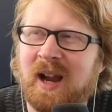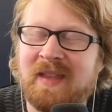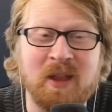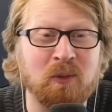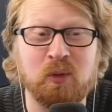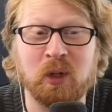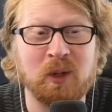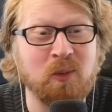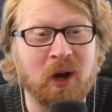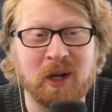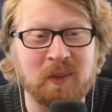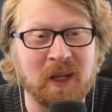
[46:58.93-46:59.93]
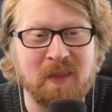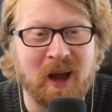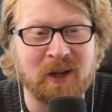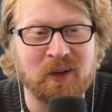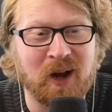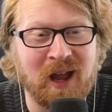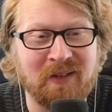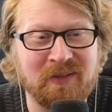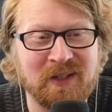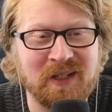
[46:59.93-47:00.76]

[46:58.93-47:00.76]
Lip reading: and they really wanted to play Minecraft.